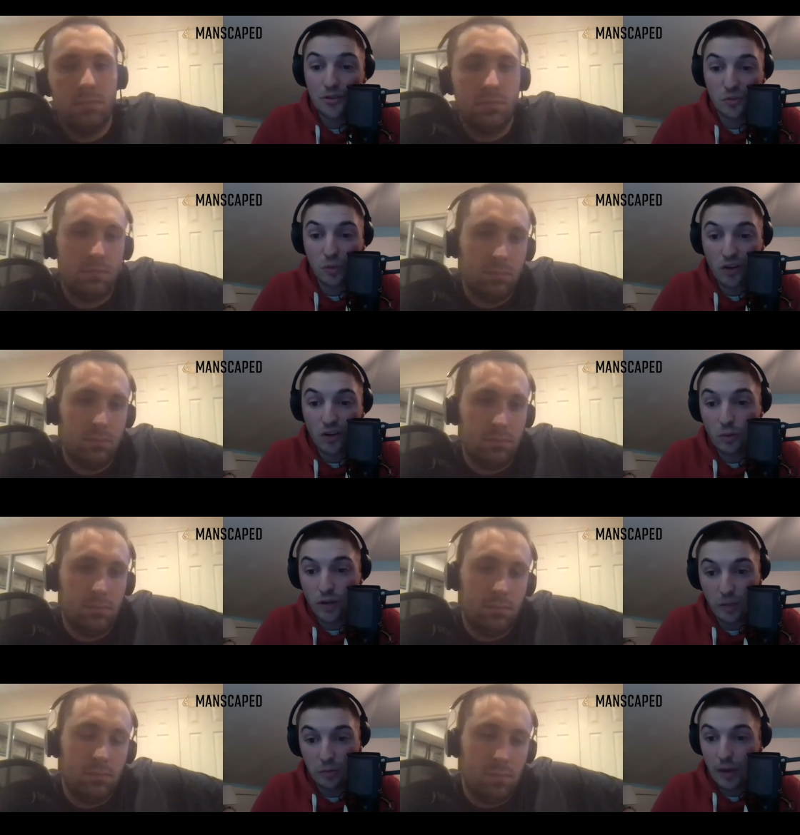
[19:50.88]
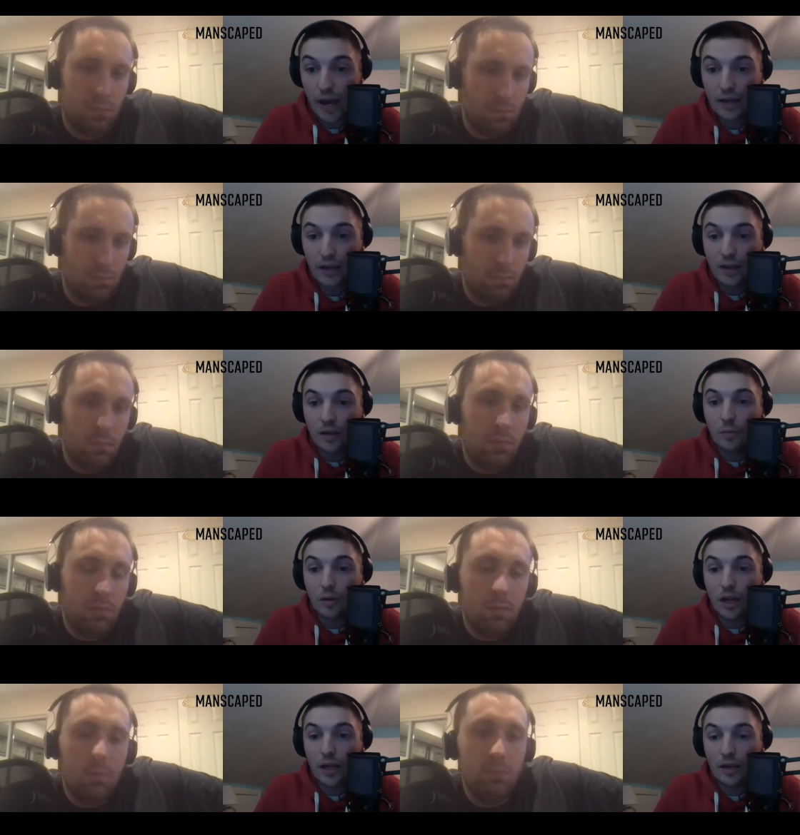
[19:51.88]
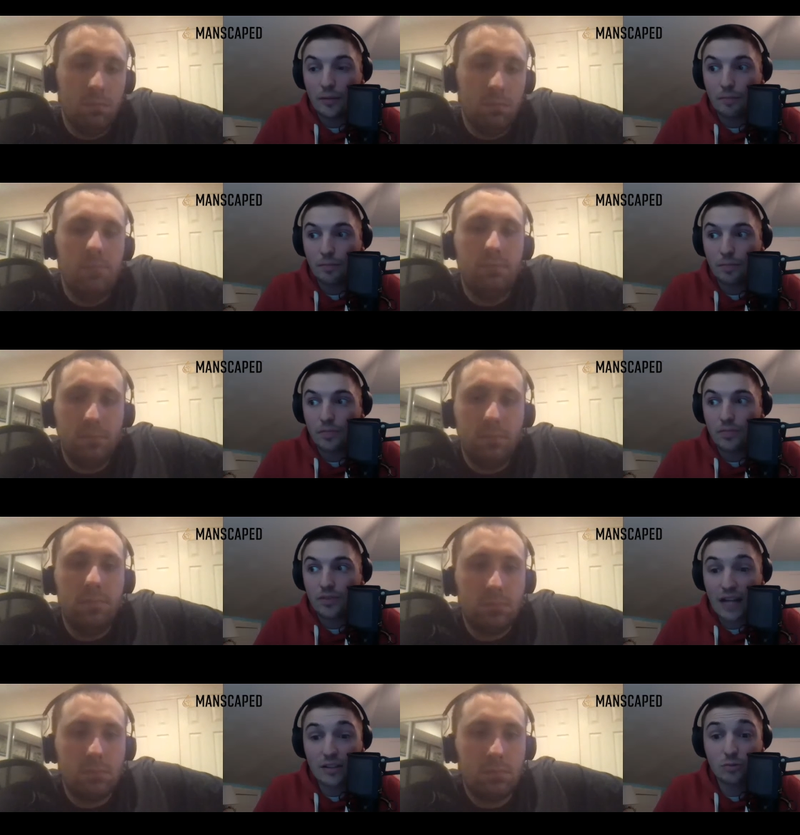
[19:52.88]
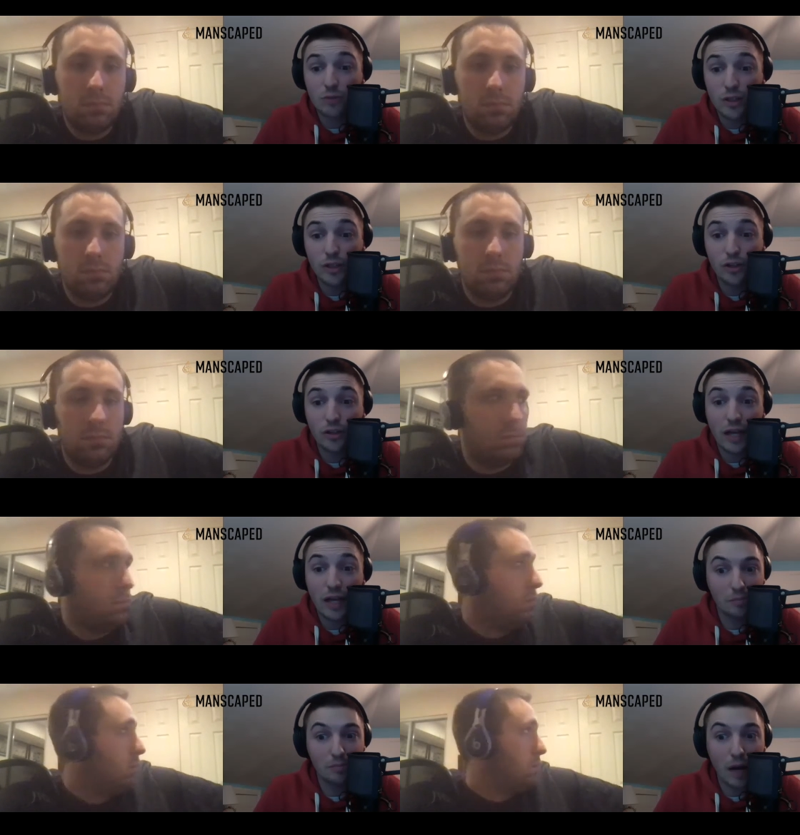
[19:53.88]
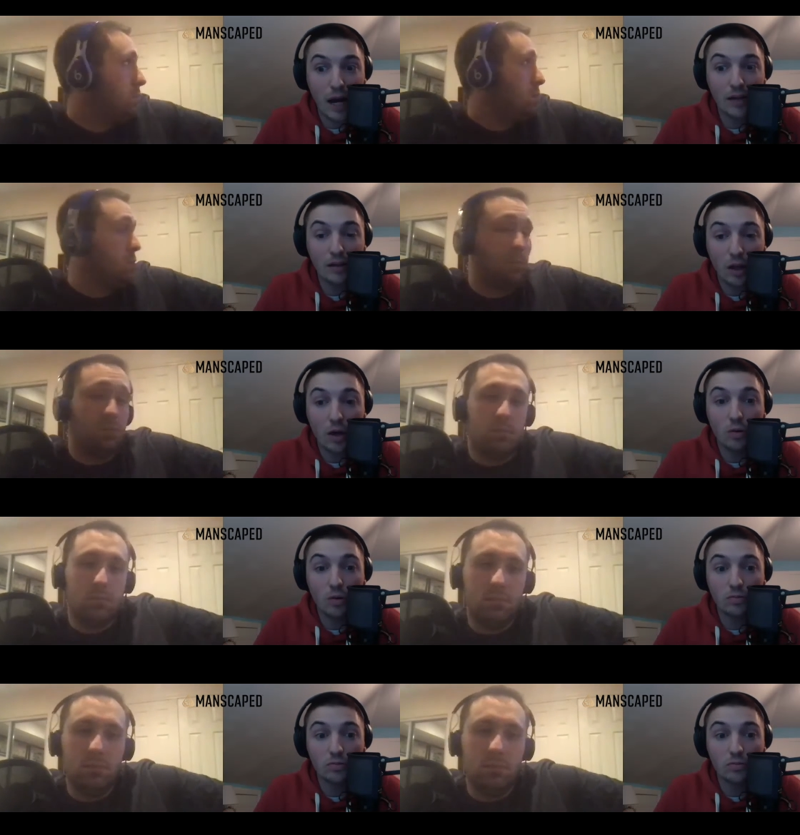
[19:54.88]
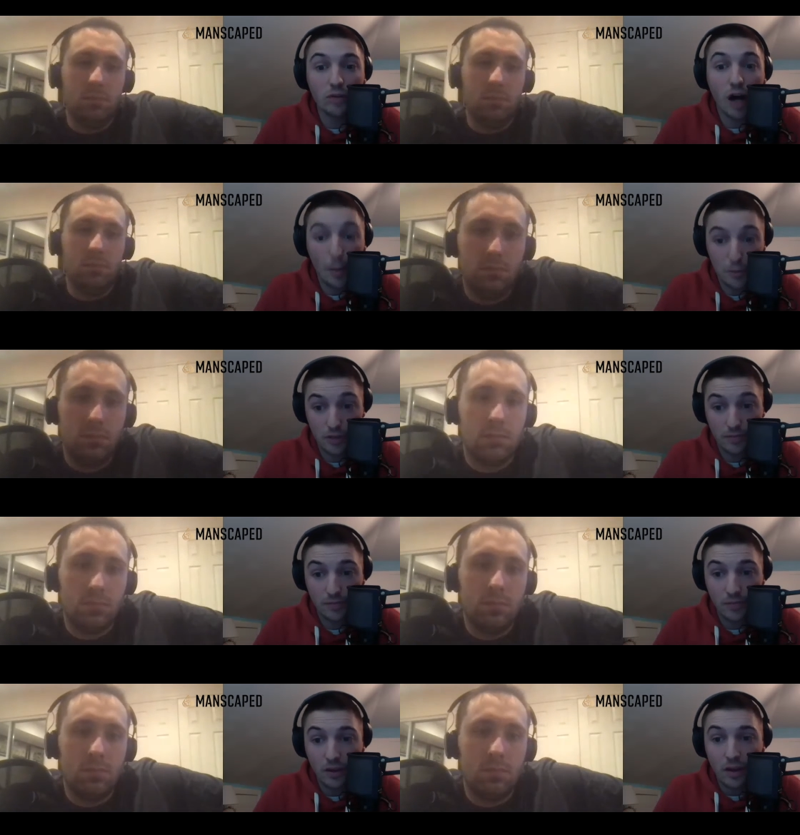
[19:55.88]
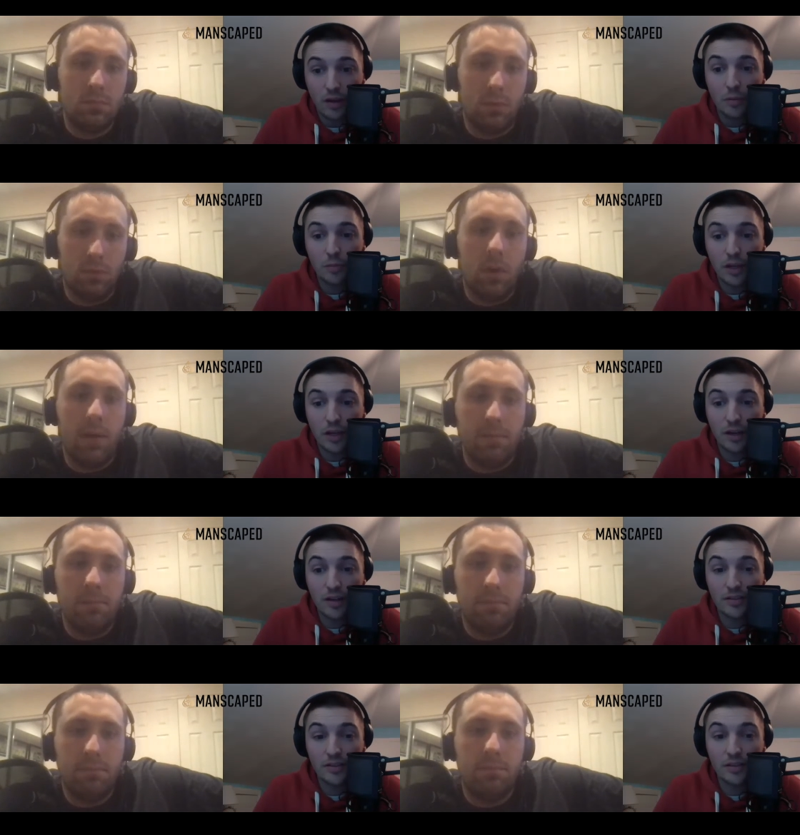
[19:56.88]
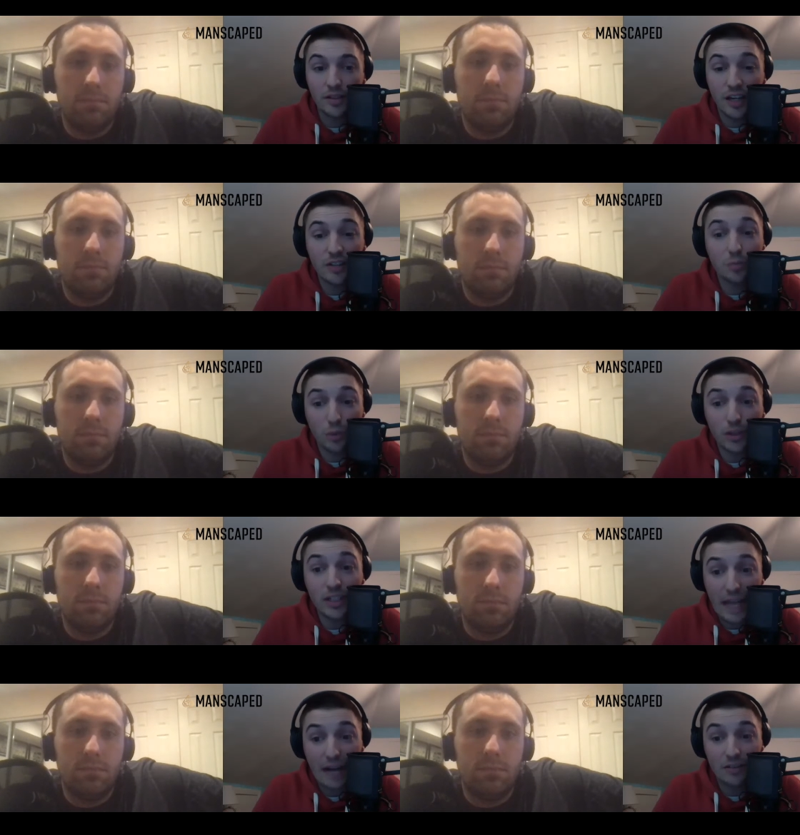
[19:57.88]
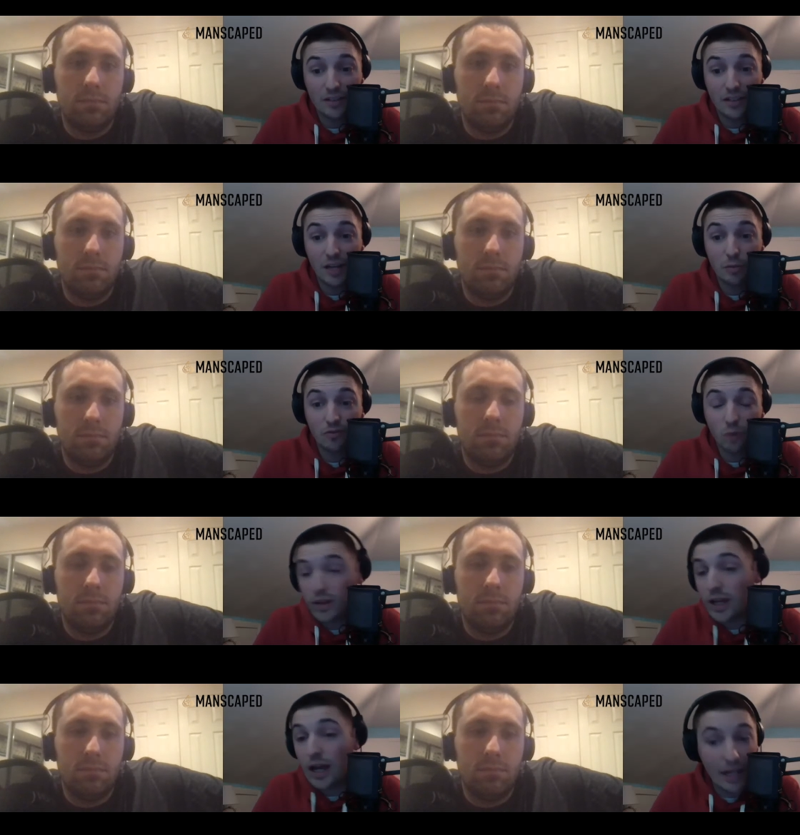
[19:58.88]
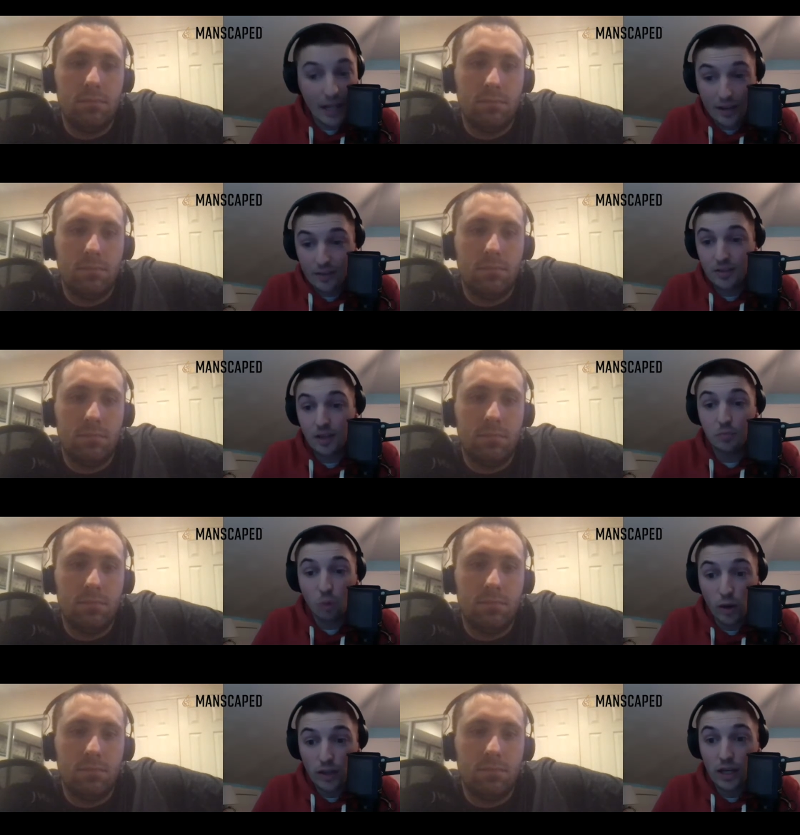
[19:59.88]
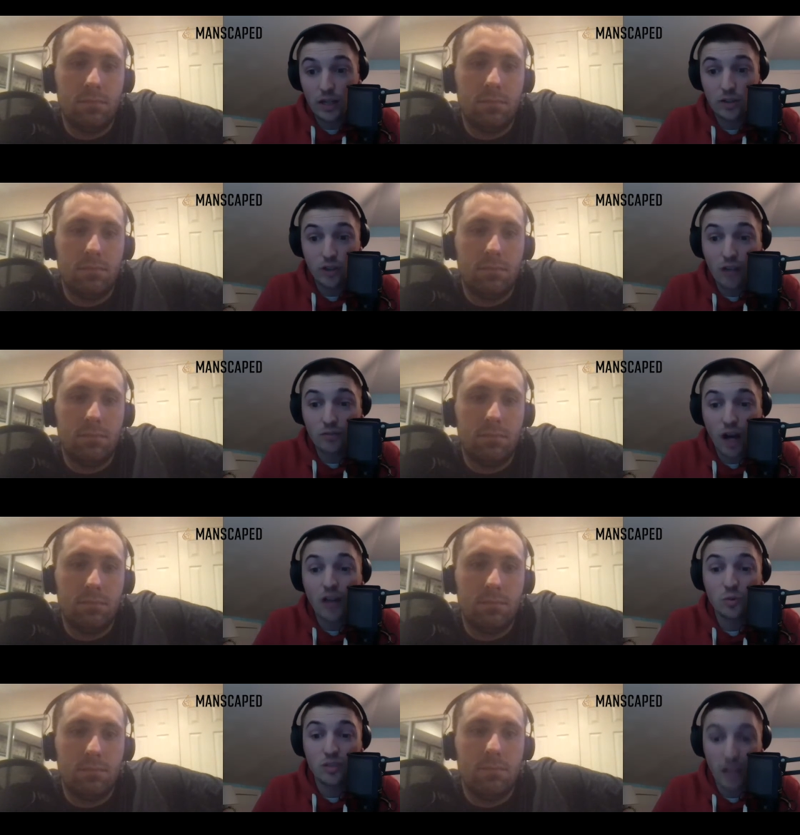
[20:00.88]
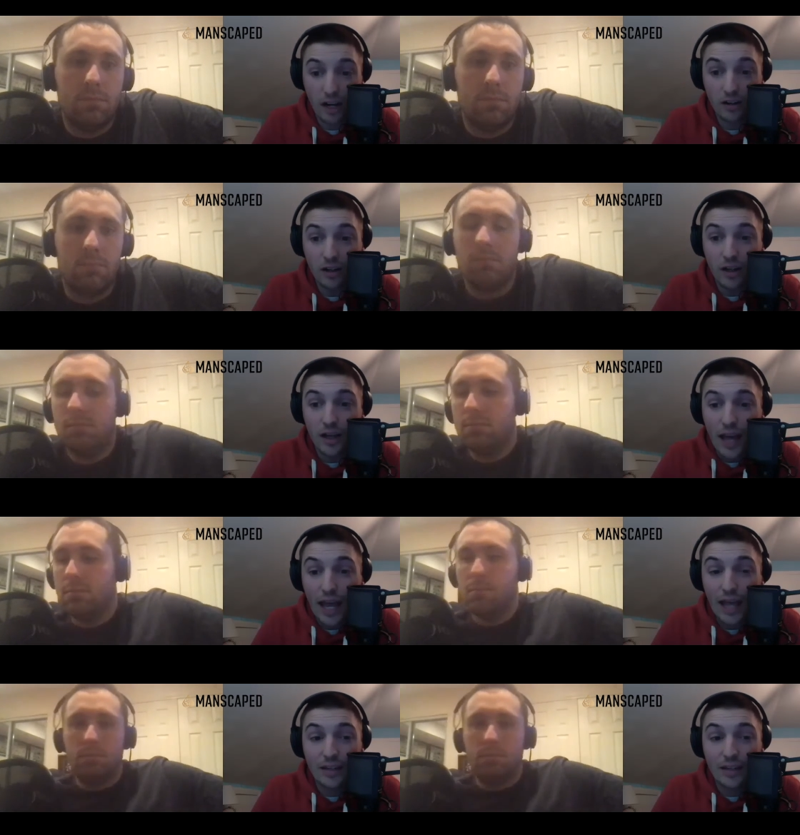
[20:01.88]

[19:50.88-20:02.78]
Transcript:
Speaker 1: as possible when he comes back. But, like, that's a really good, like, buy low option. because he's pretty talented. And before they got Higgins and Boyd, like John Ross was there and